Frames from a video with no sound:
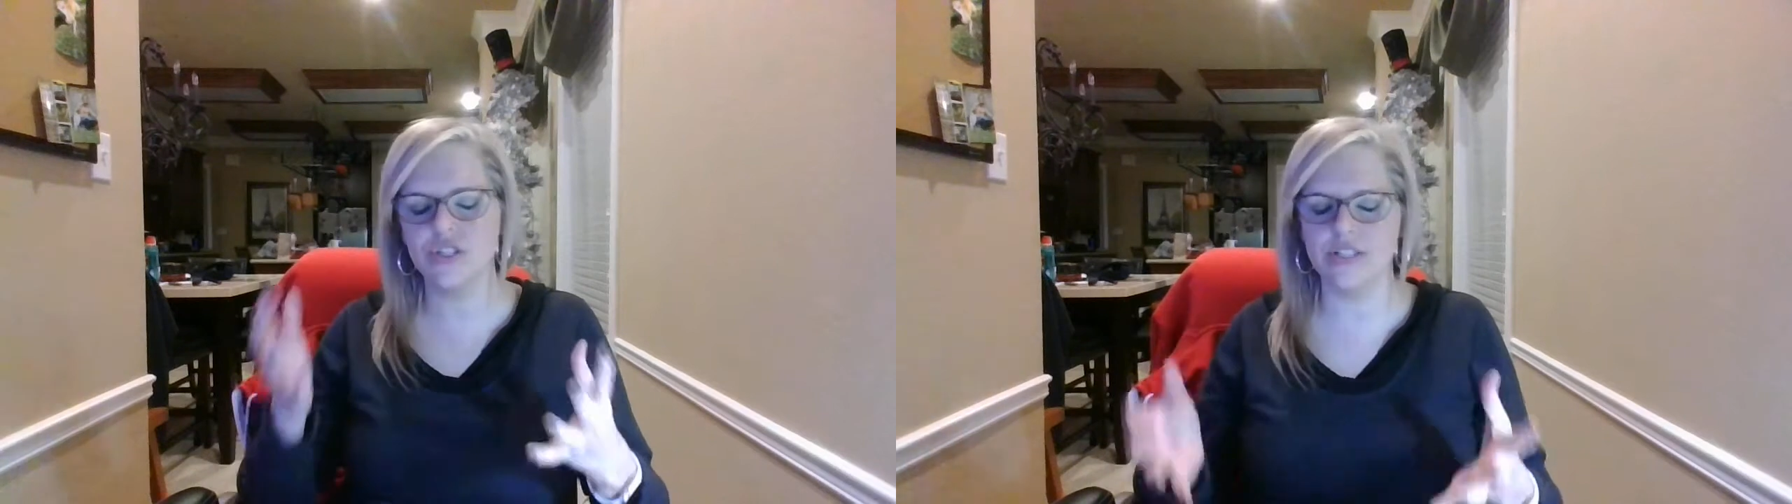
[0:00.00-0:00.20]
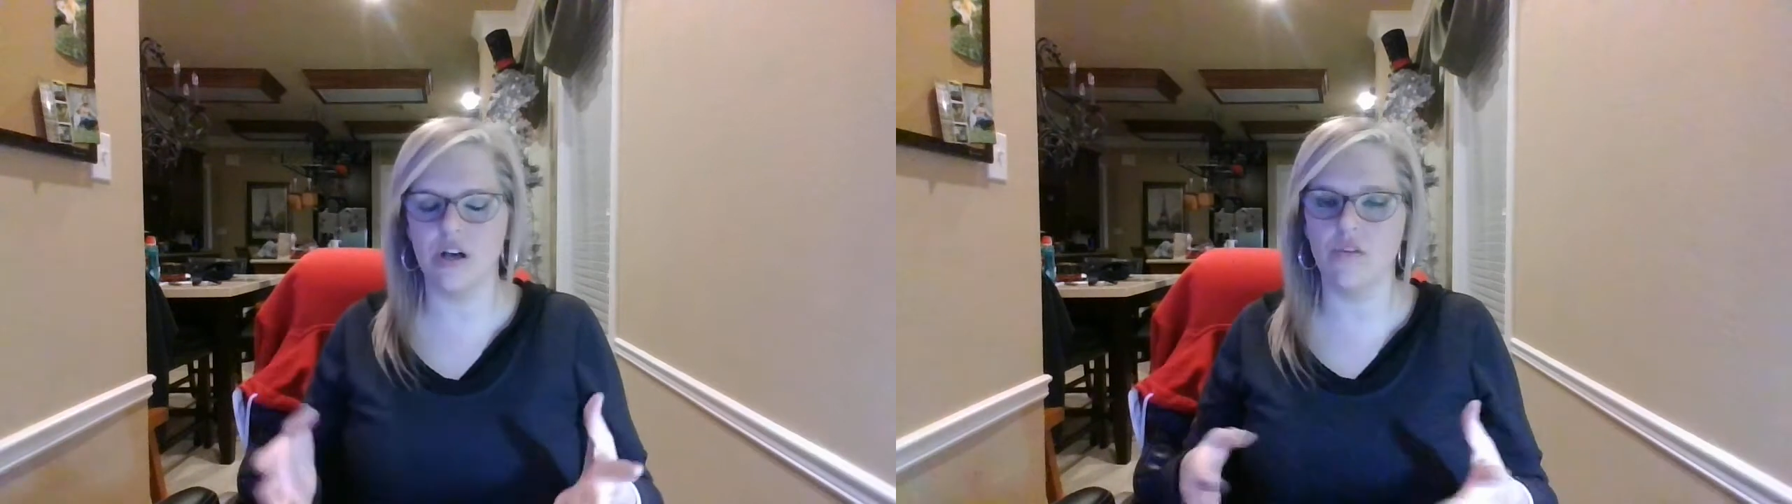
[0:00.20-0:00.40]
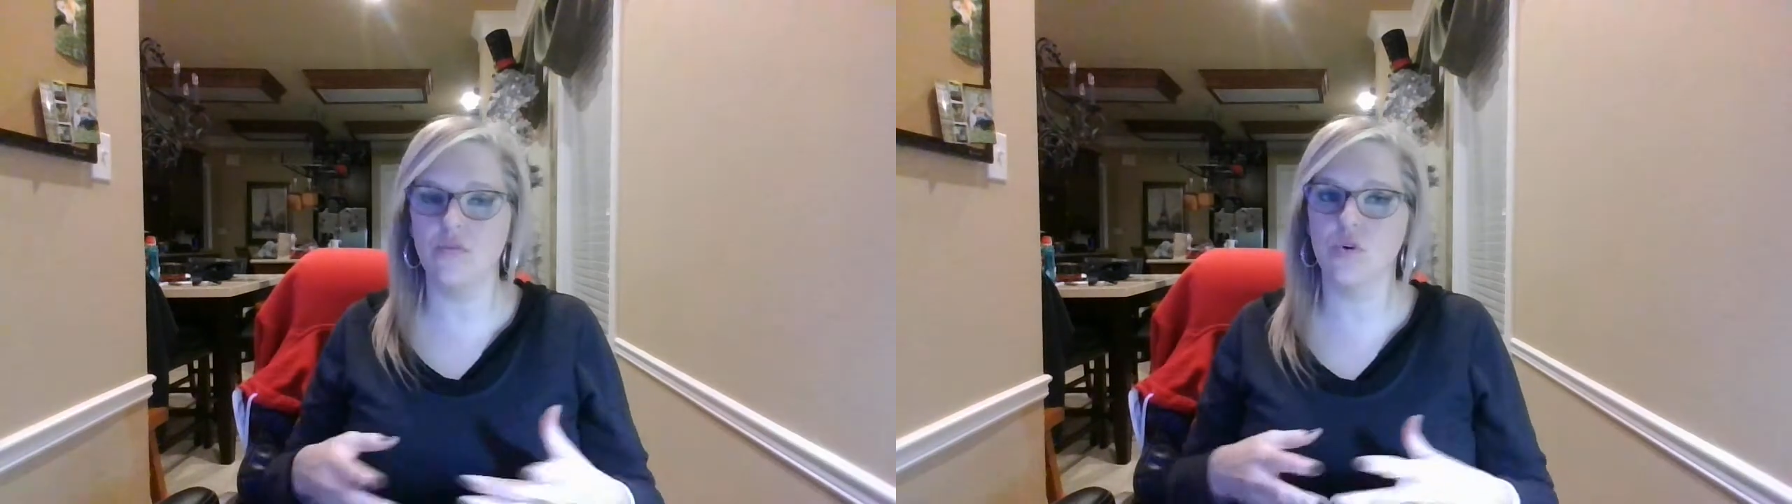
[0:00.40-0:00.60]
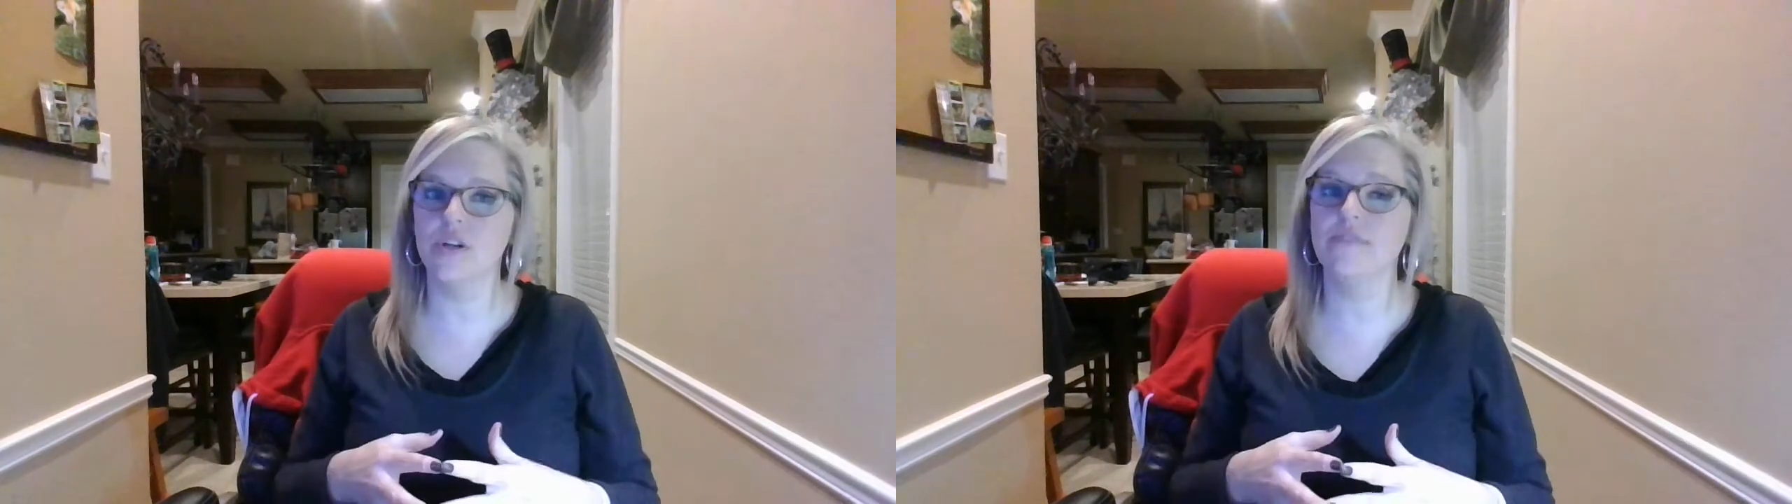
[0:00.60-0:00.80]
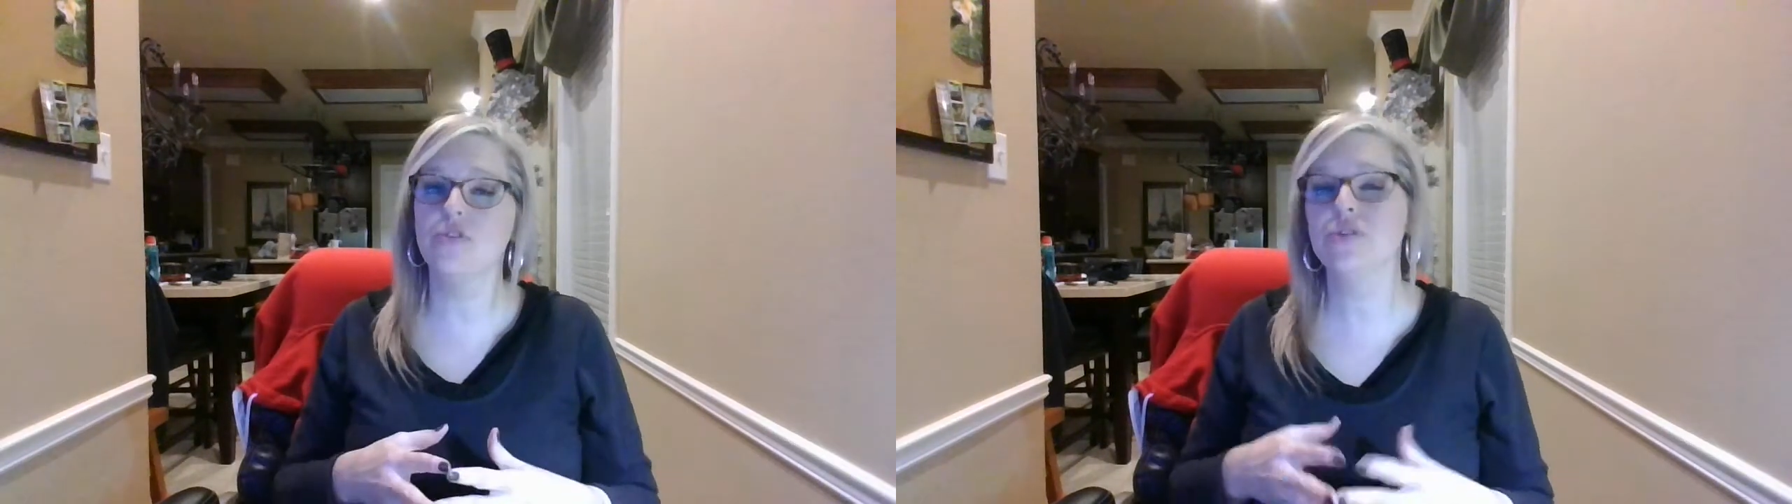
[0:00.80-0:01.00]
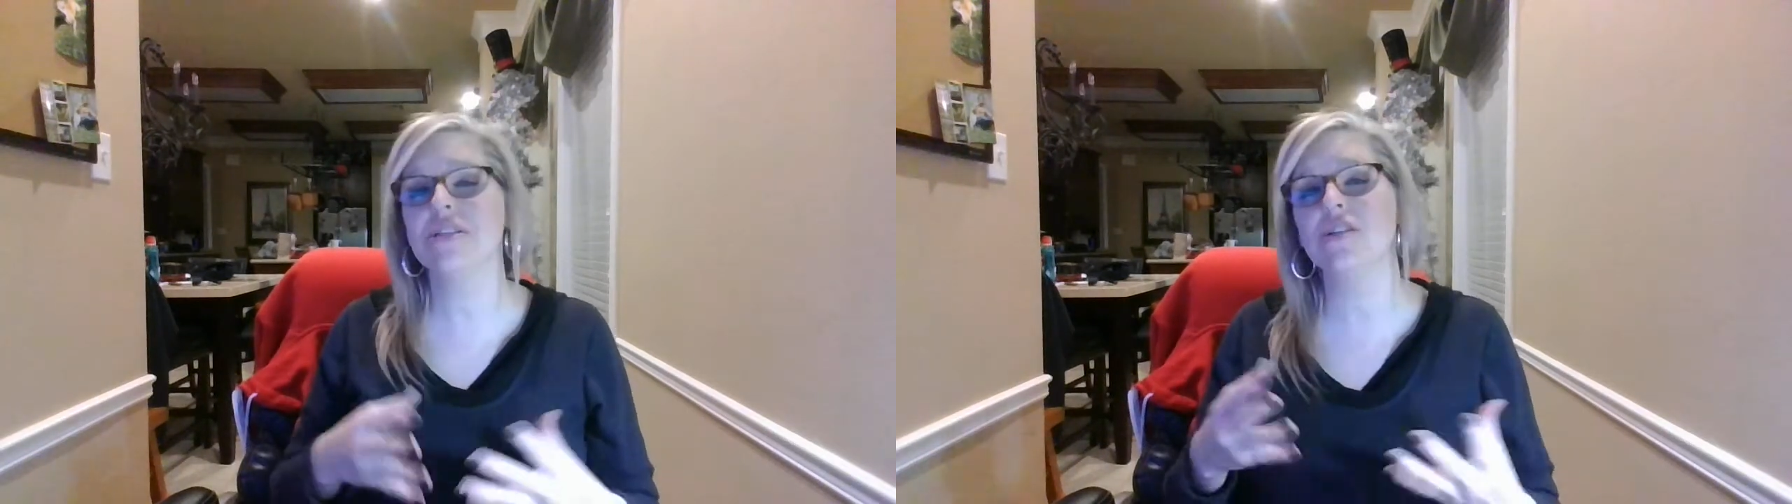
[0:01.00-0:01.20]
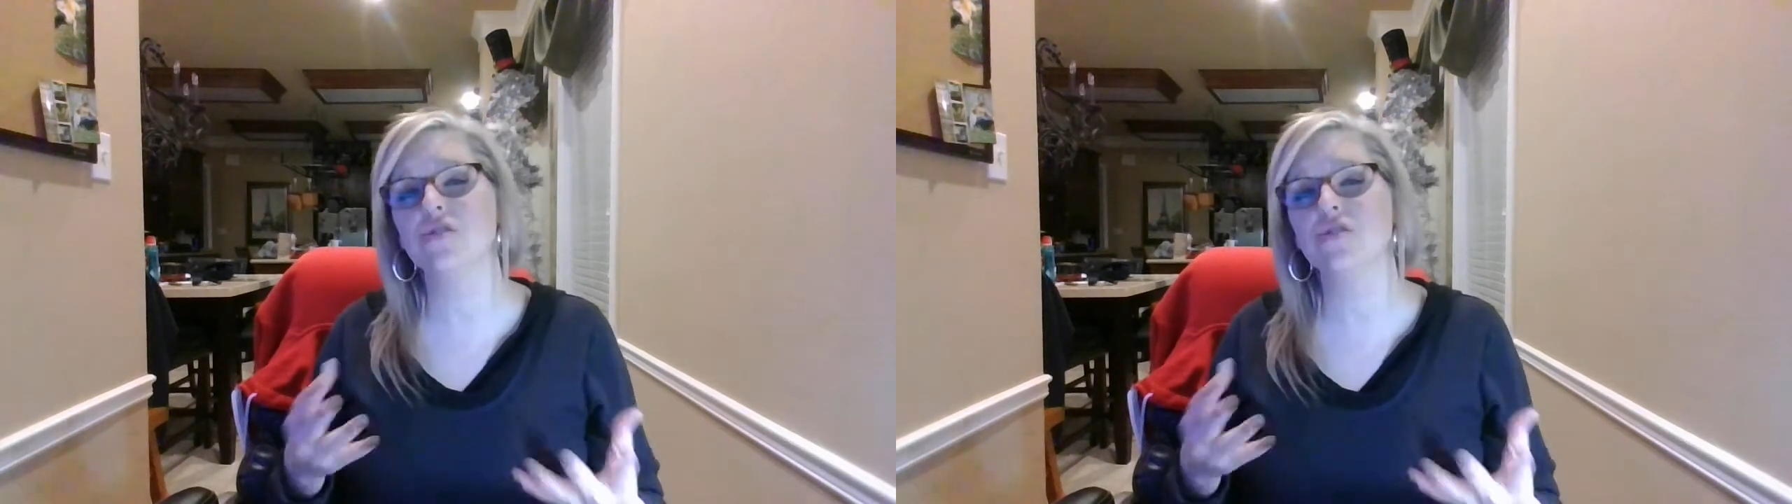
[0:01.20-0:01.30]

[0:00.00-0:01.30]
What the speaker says: yourself or if you see